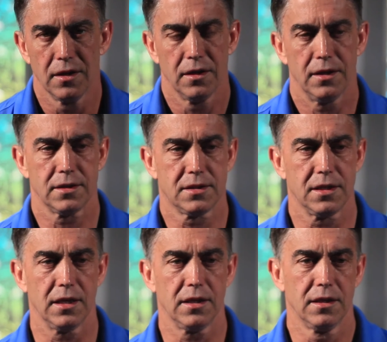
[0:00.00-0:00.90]
And
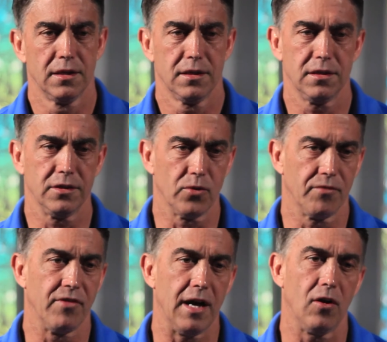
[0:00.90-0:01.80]
said, and you were
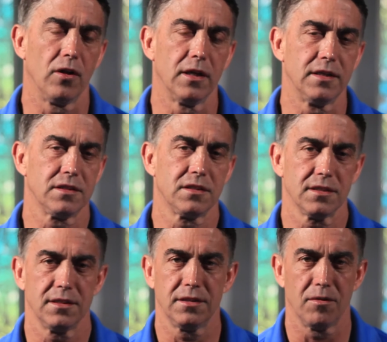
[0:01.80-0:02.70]
Viola's
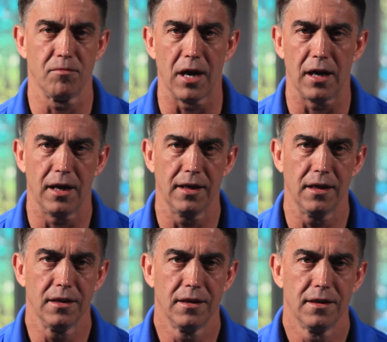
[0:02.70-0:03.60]
and you're mine.
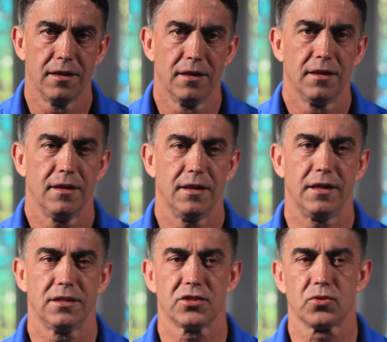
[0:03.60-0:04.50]
And it
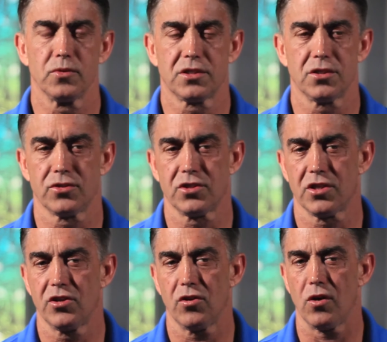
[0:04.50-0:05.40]
just was so
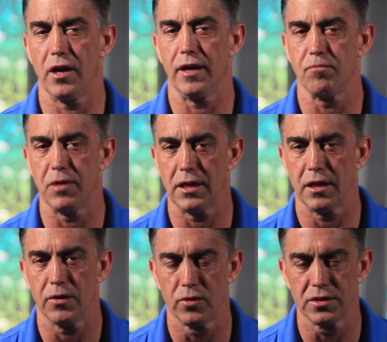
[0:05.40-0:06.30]
securing, but
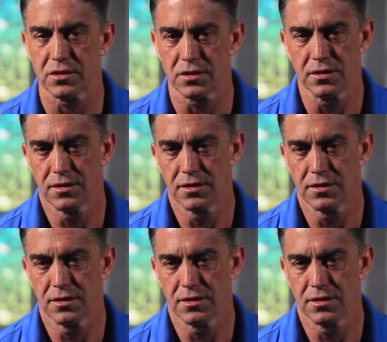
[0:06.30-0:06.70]
it was